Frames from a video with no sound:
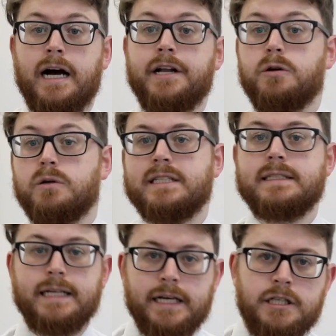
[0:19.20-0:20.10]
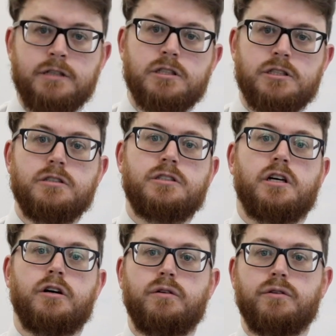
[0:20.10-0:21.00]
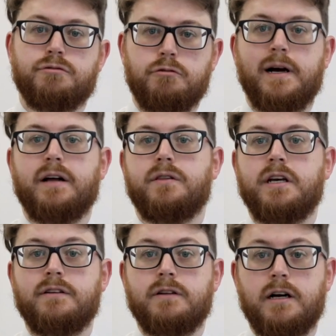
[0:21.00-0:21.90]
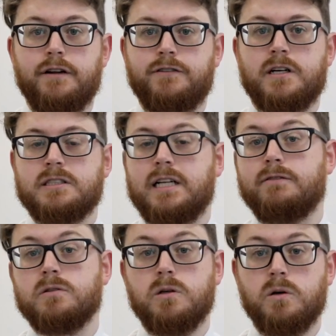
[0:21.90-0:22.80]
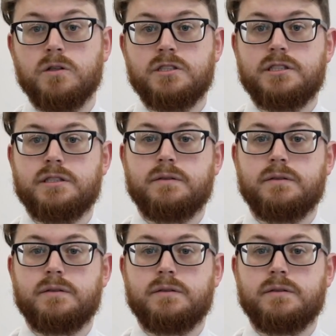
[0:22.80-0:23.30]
and you'll continue to do so throughout the advanced level course.